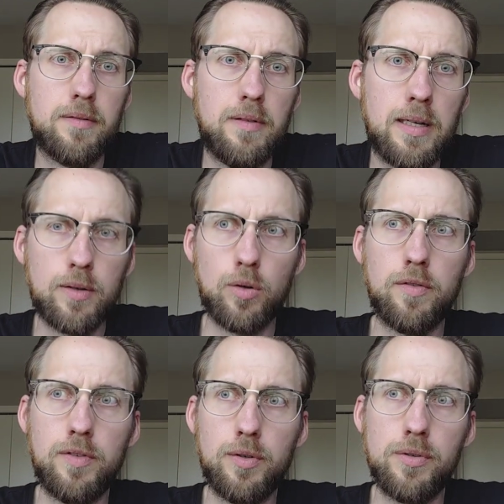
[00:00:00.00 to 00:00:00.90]
And all of
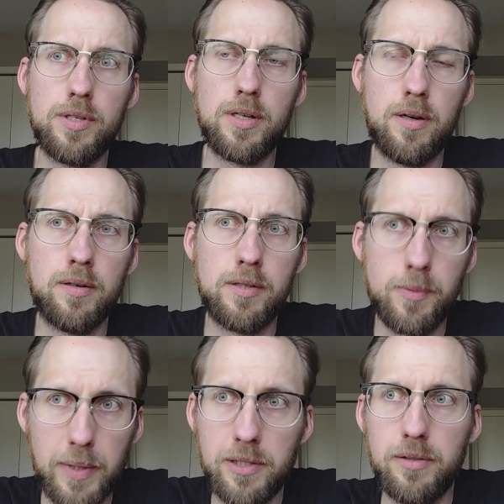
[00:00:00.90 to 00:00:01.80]
those are
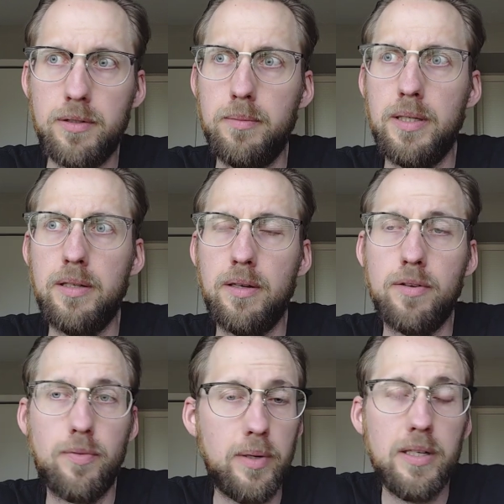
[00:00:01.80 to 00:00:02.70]
special to me. There are
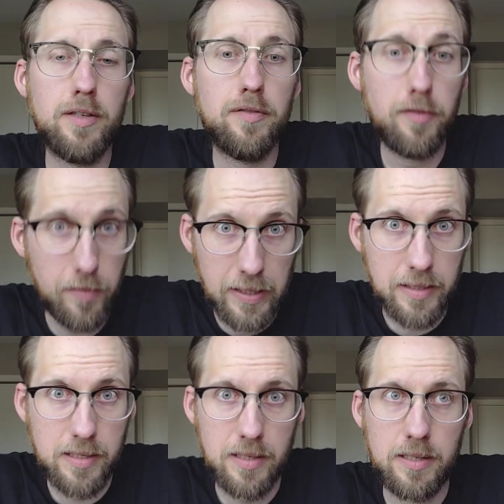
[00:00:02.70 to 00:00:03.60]
three different filling
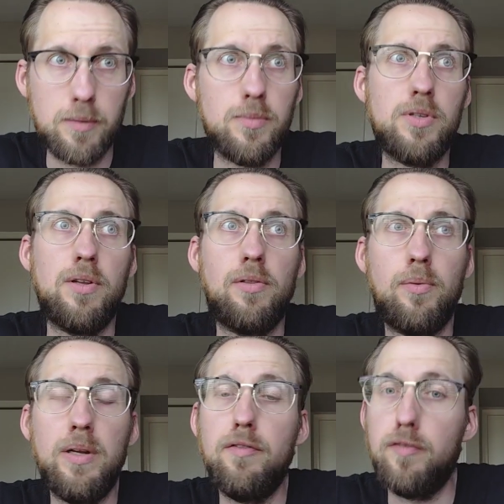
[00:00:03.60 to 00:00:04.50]
systems, there are
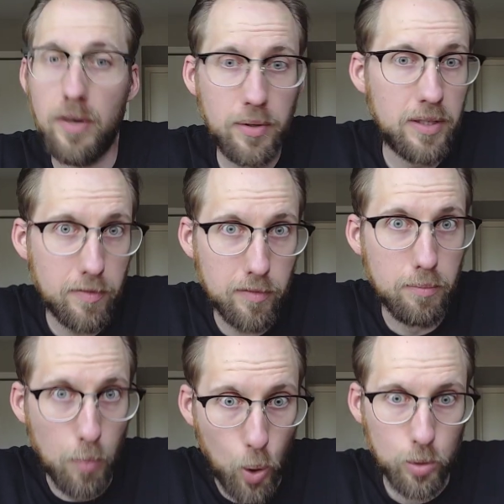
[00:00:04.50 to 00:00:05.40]
three very different
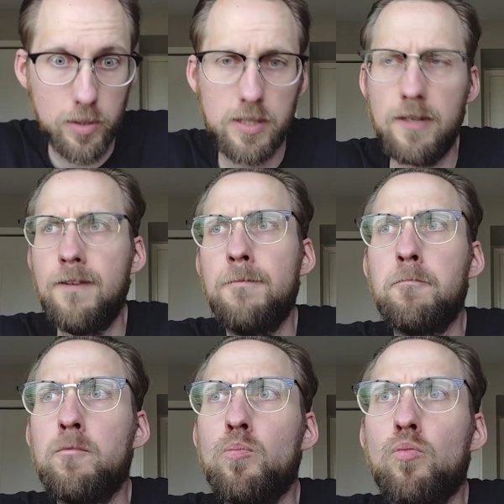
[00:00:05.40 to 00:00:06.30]
models,
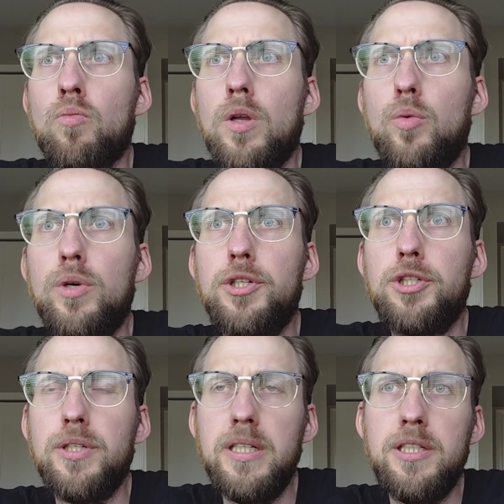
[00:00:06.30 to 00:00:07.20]

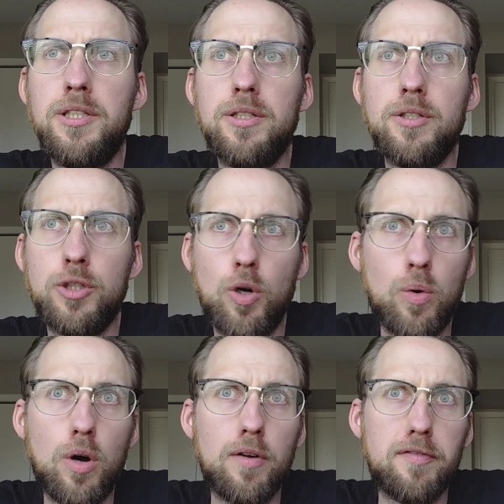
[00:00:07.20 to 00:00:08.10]
which each show
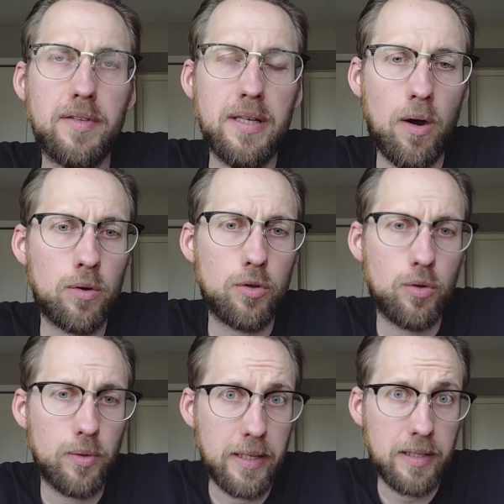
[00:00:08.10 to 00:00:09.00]
off the
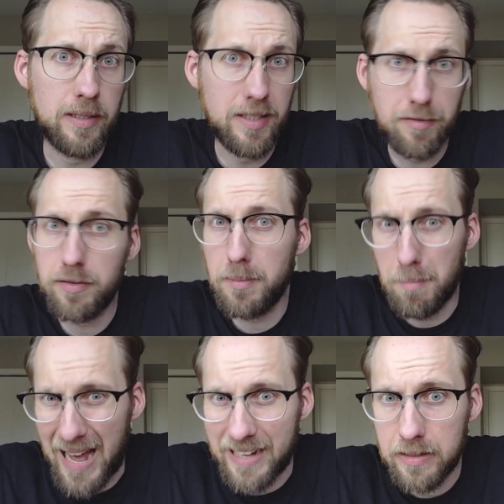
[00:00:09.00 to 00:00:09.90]
Arco in a different
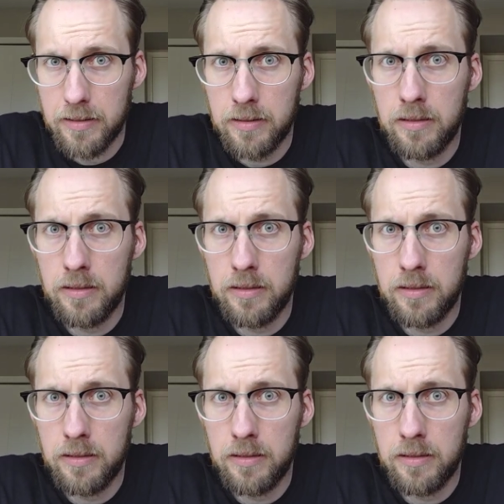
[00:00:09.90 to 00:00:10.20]
manner.